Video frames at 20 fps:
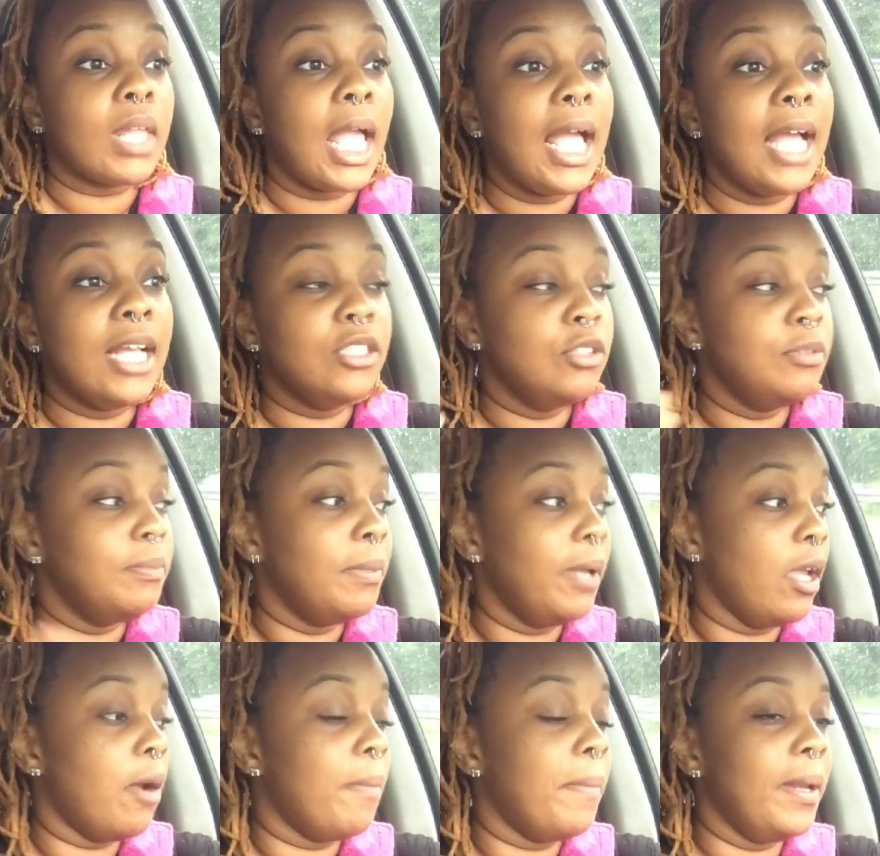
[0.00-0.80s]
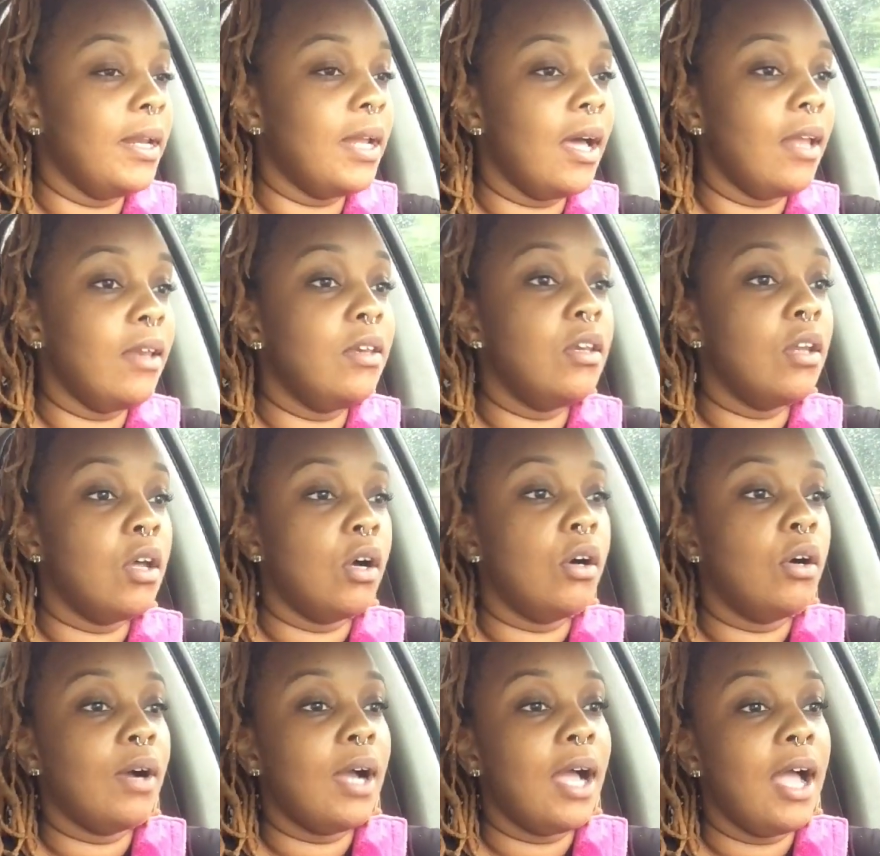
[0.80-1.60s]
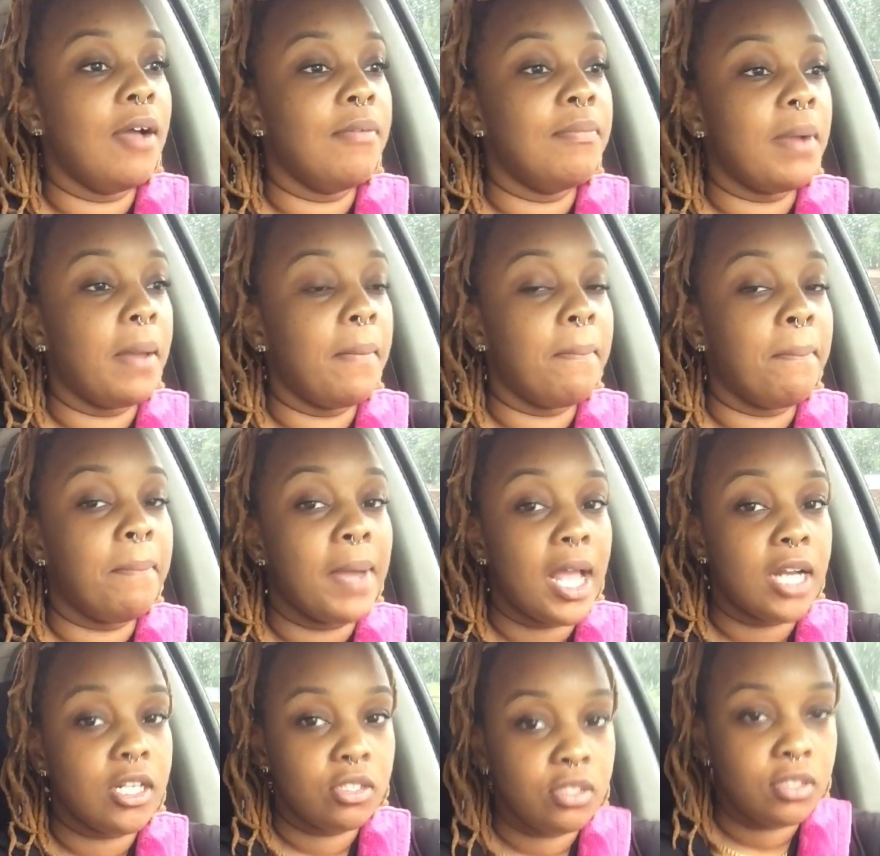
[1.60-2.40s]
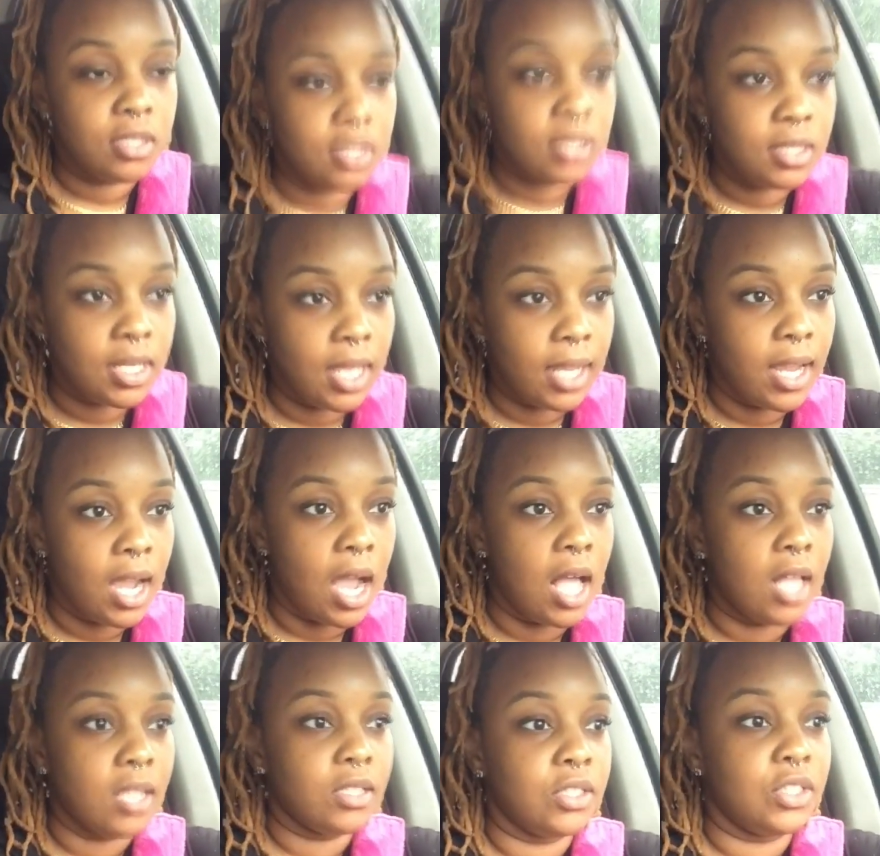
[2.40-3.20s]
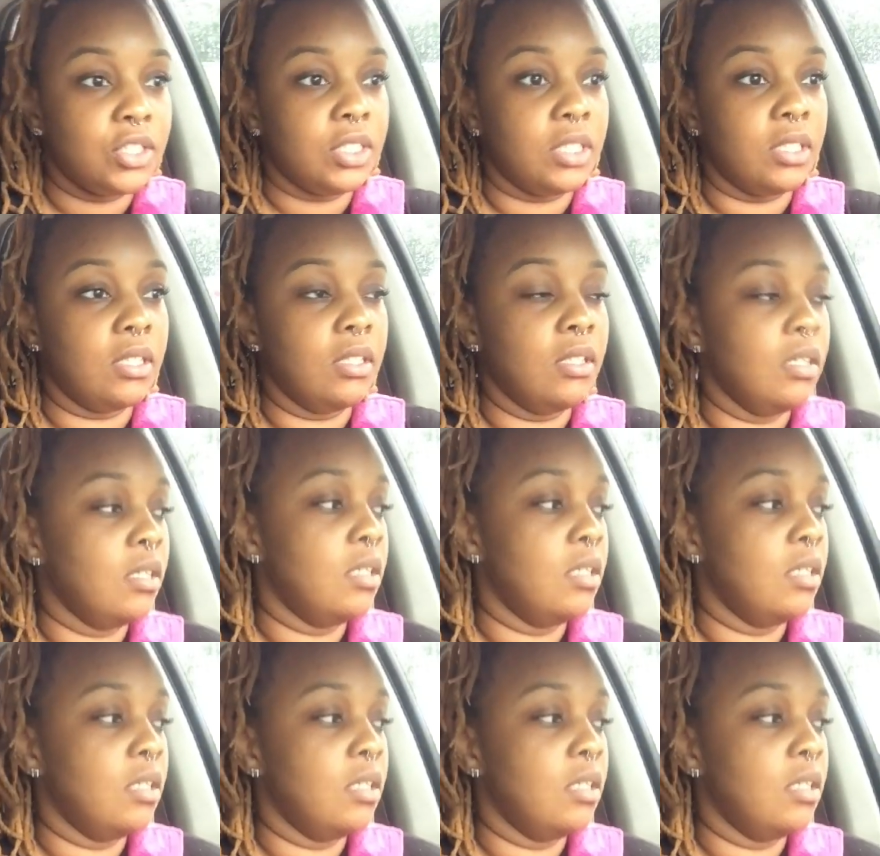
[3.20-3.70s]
As you may or may not know, I have my bachelor's in psychology.